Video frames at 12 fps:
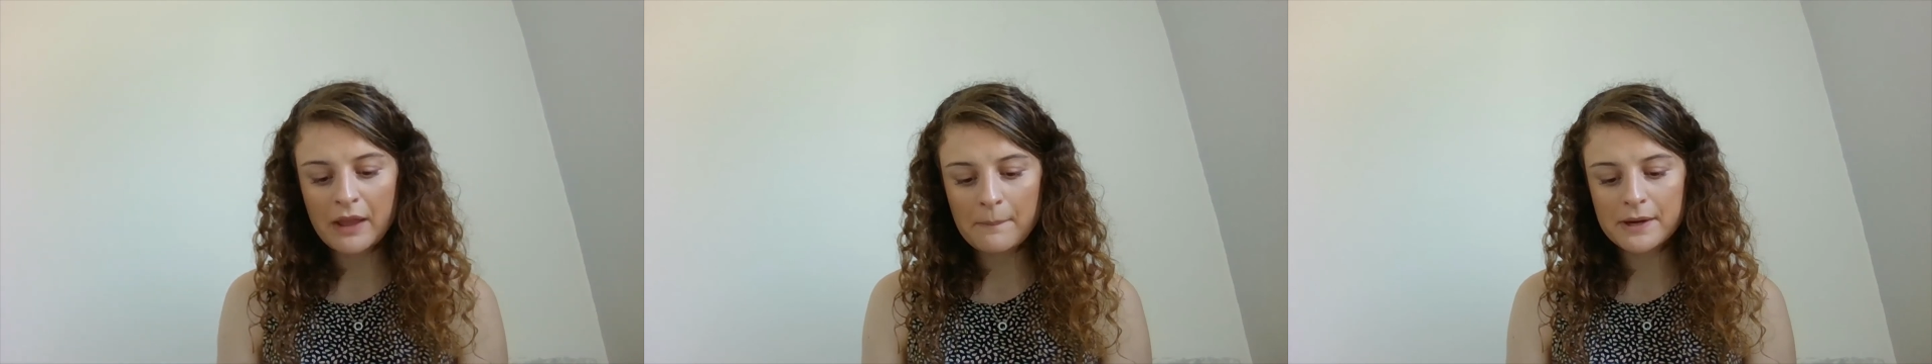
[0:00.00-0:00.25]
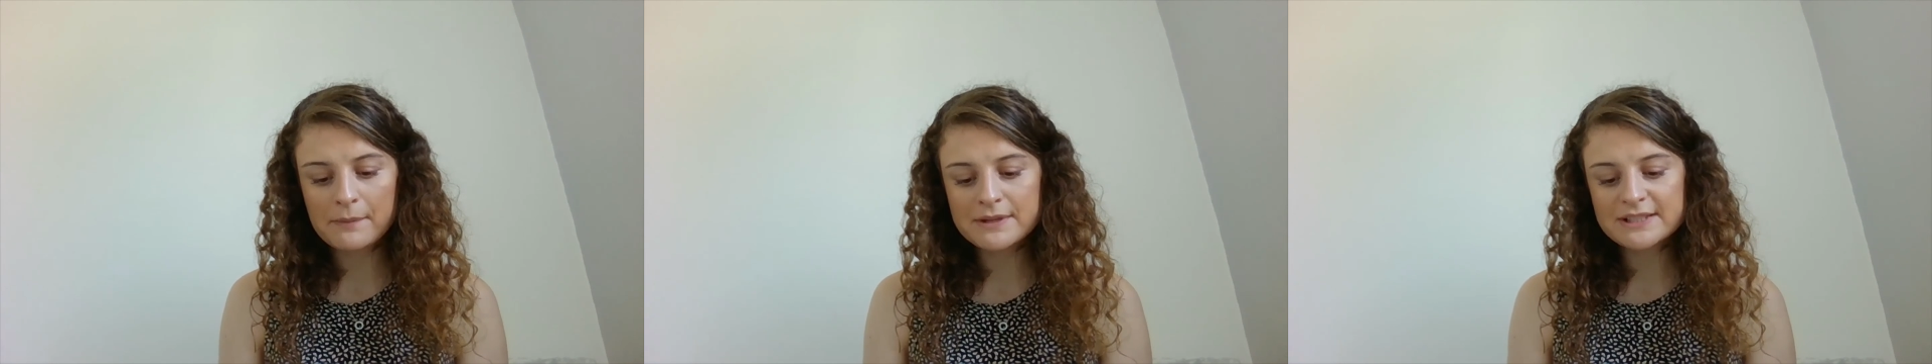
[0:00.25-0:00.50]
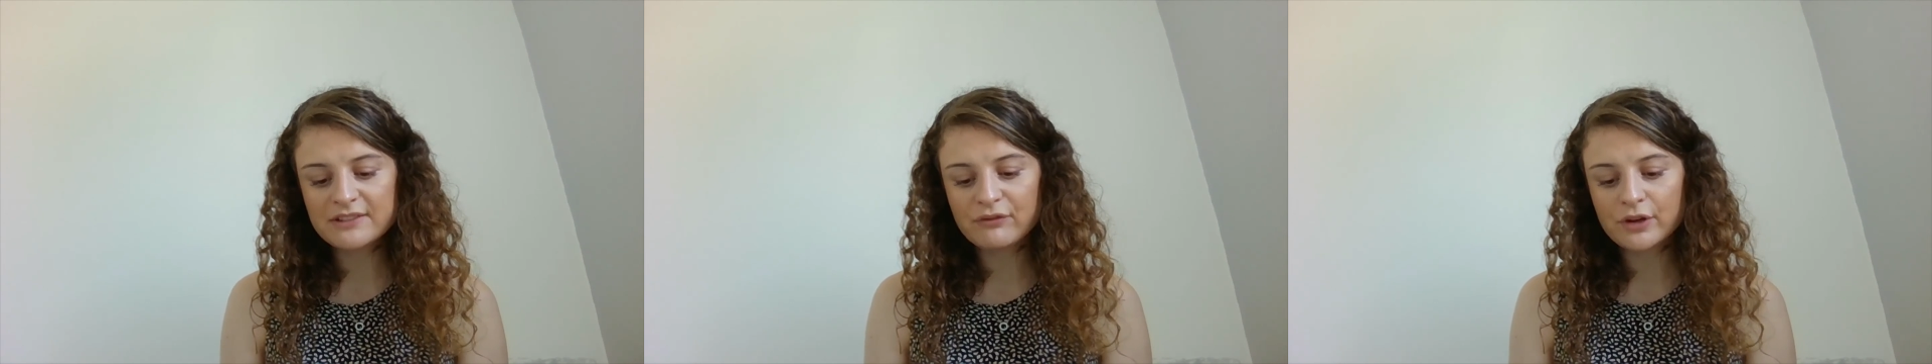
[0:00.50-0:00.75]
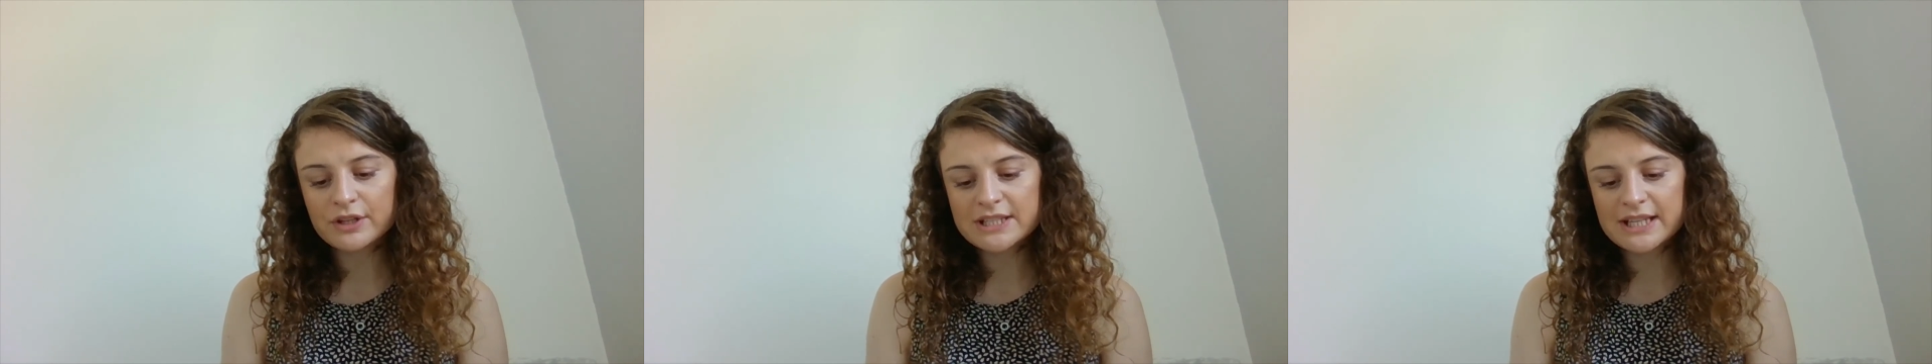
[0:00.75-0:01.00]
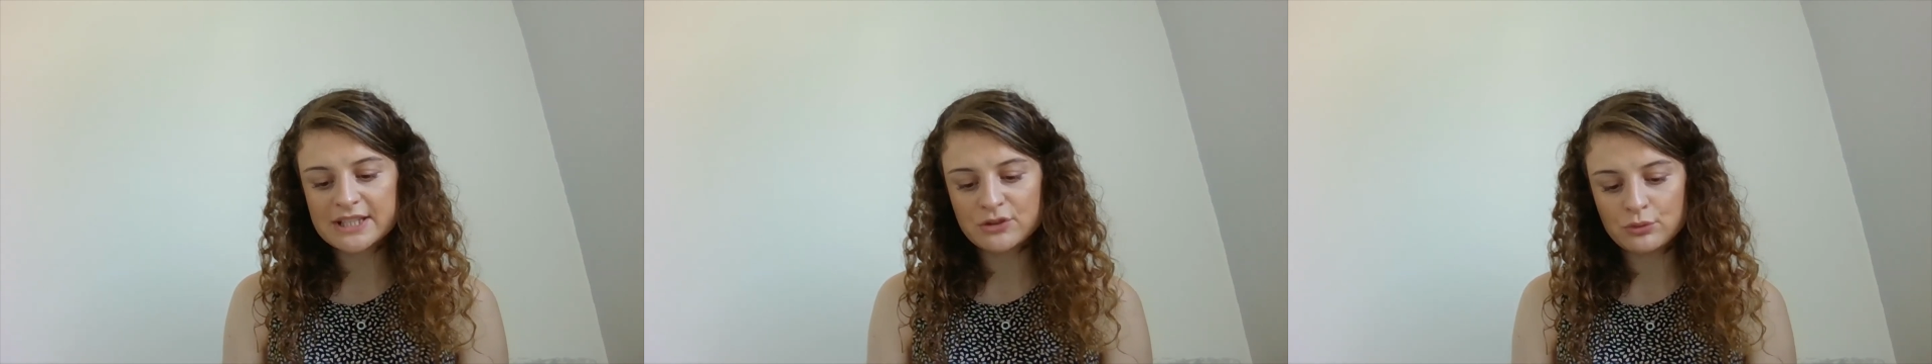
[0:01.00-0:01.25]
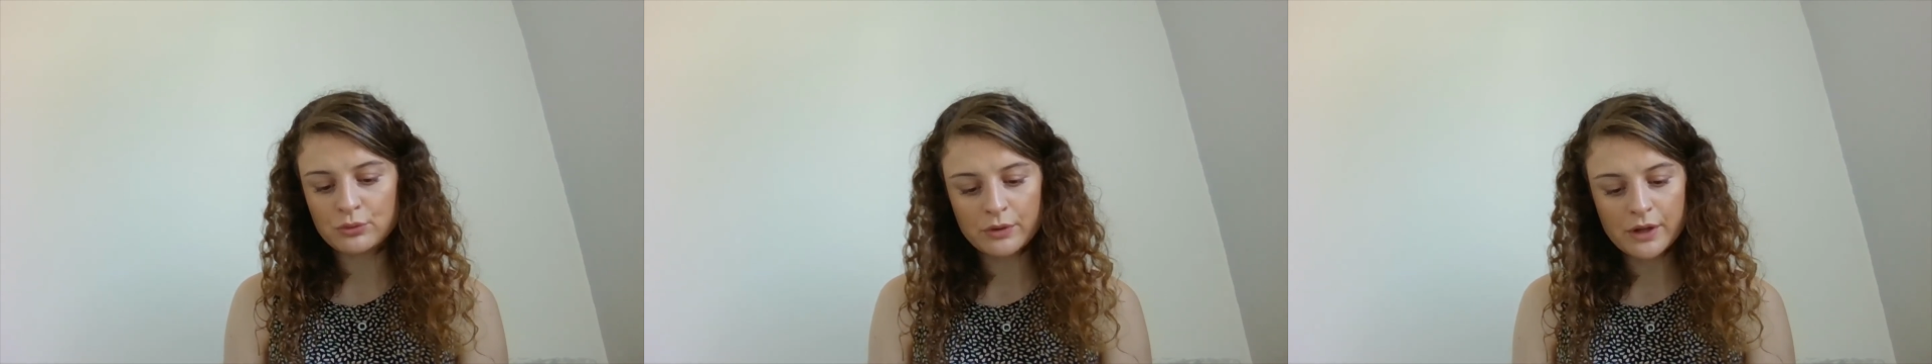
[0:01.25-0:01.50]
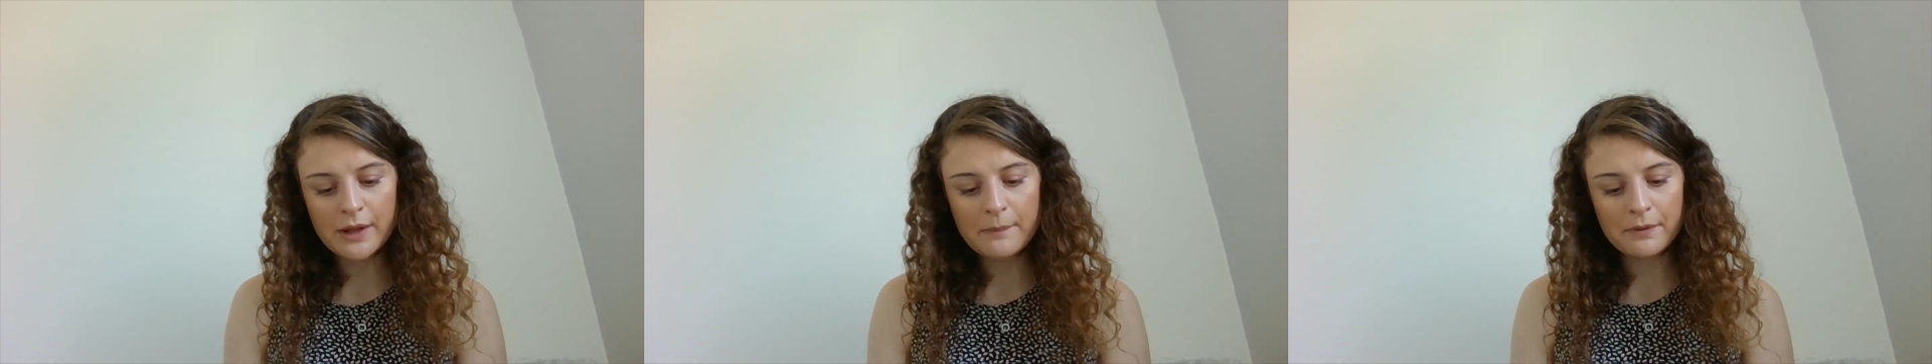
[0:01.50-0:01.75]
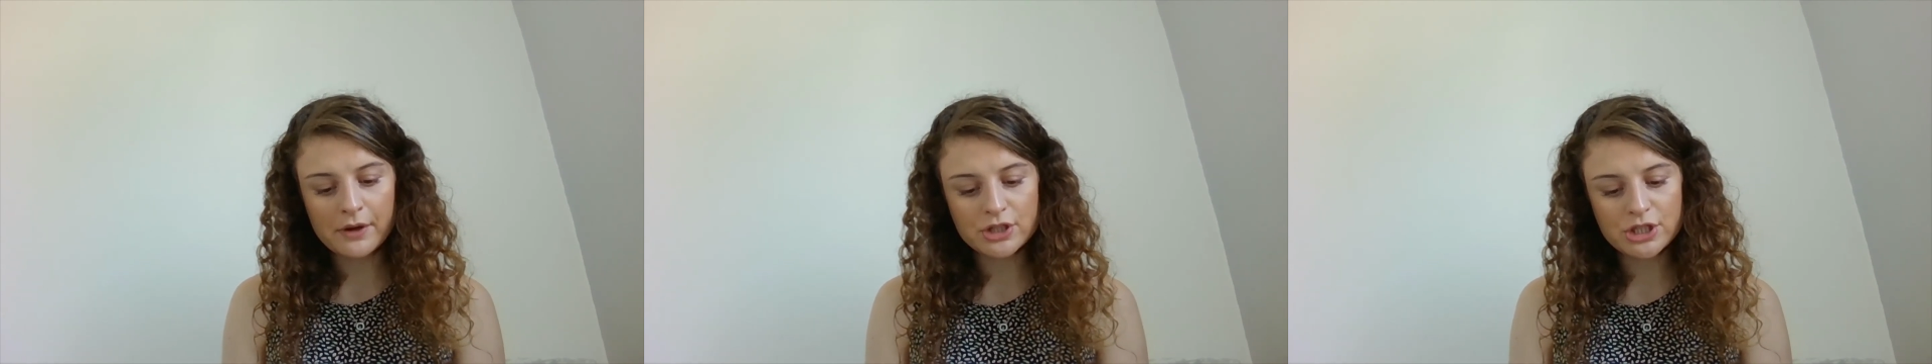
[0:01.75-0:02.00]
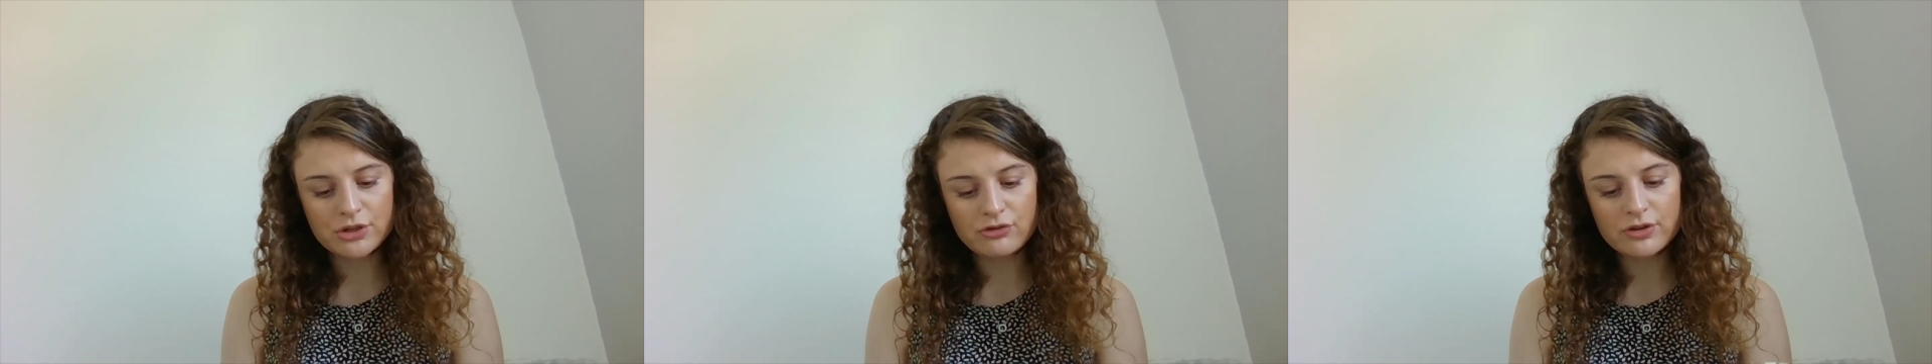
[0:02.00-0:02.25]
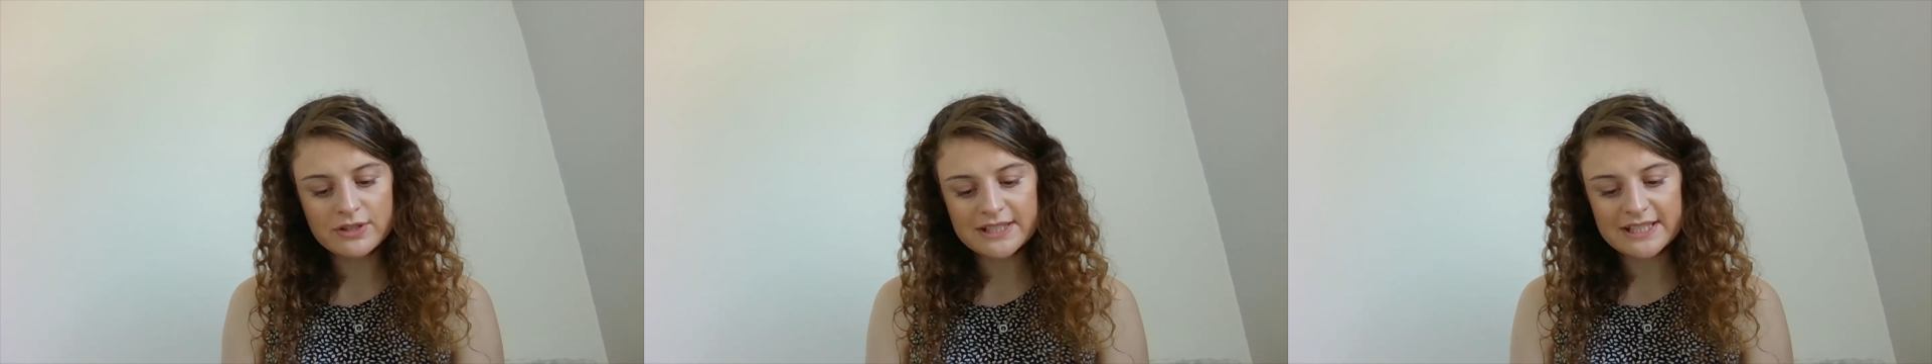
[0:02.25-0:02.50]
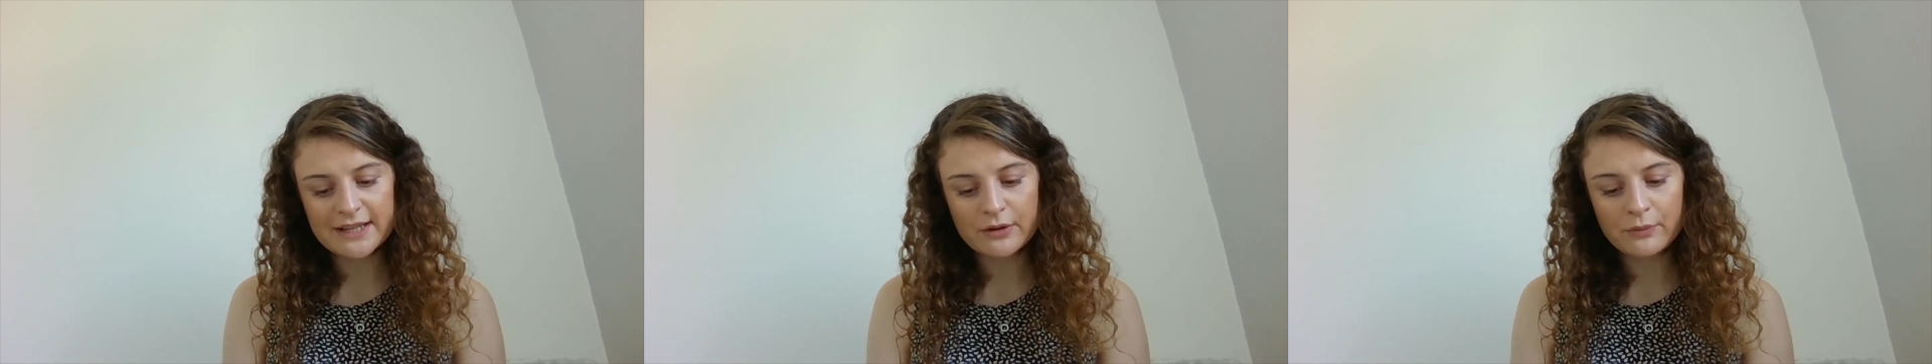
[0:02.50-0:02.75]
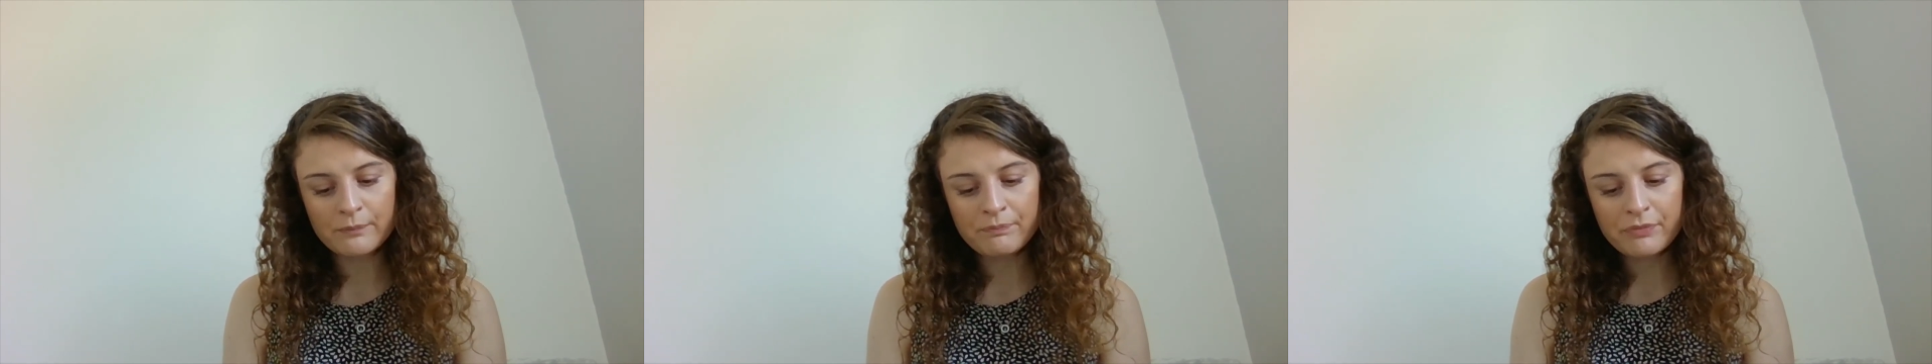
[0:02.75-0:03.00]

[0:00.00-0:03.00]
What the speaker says: but it must have worked a little, because she grew still,